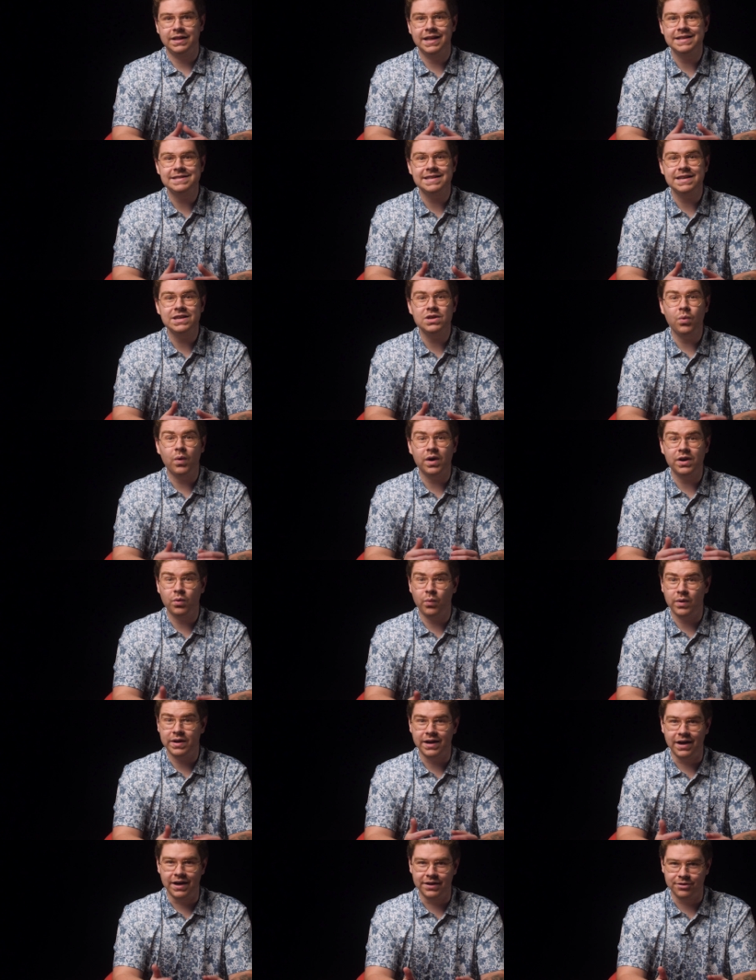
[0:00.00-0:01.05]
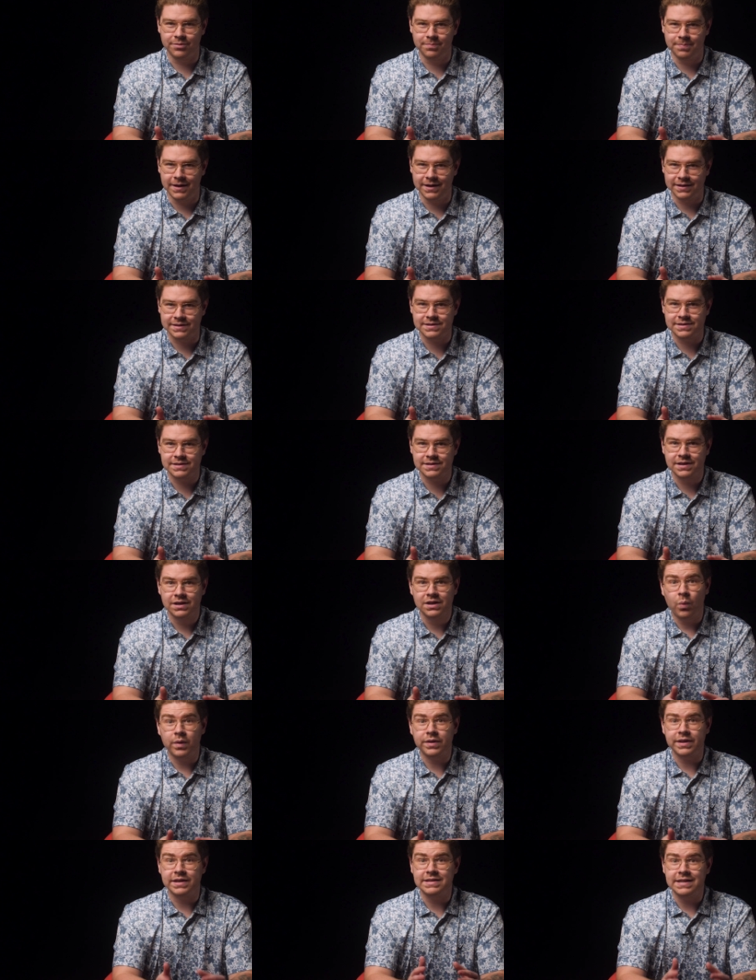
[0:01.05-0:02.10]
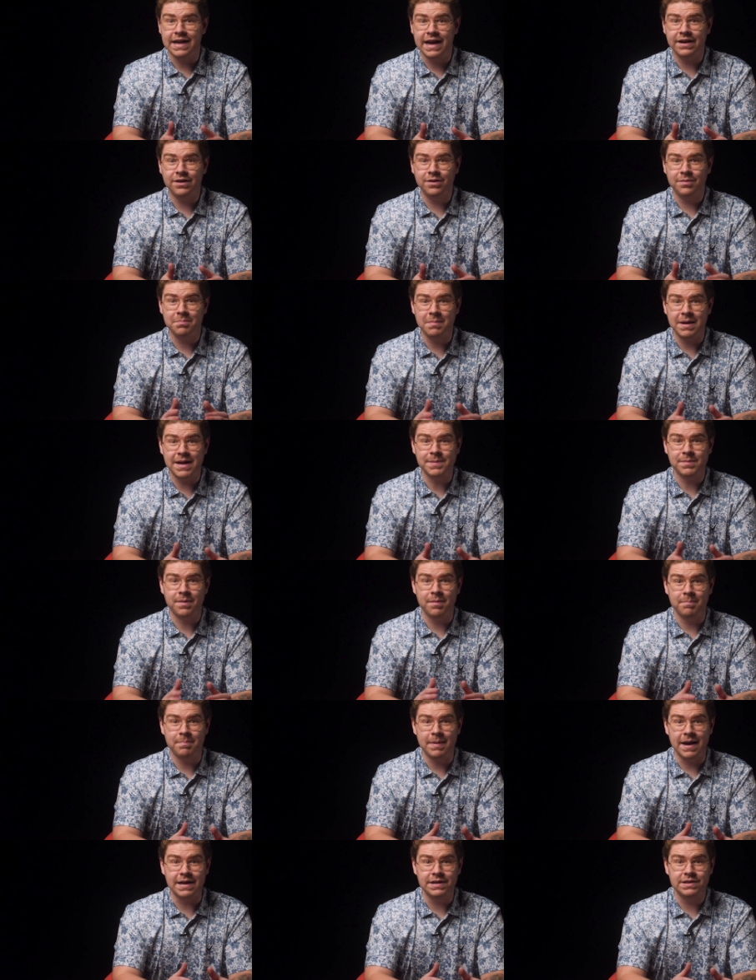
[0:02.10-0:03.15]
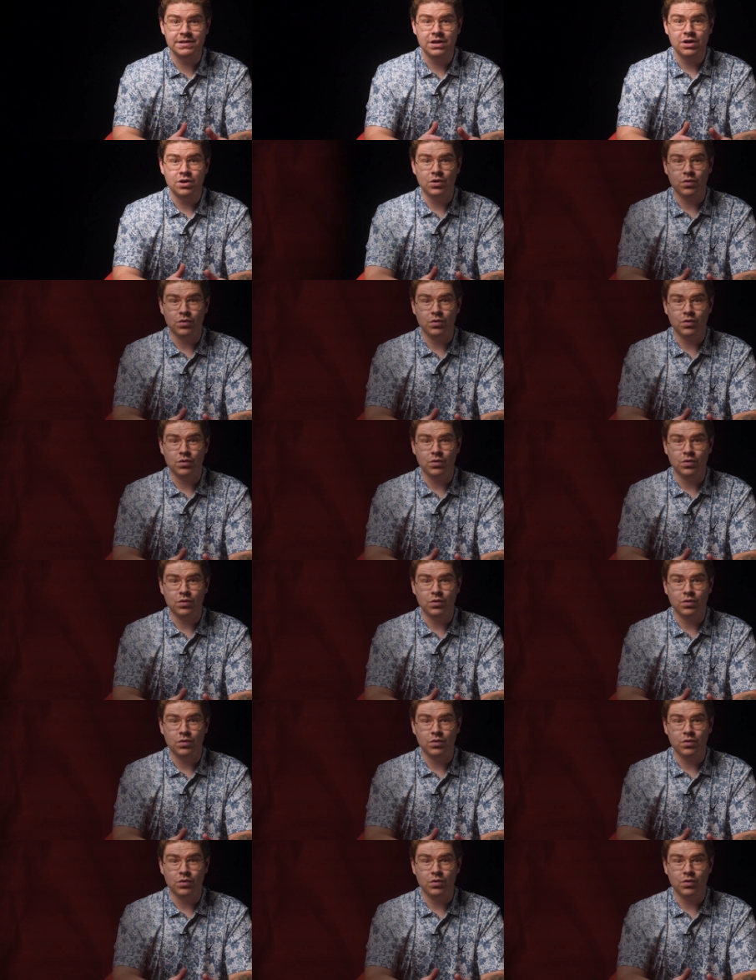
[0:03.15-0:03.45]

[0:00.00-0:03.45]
Let's say you wanna win 100 bucks. With a tenner minimum bet,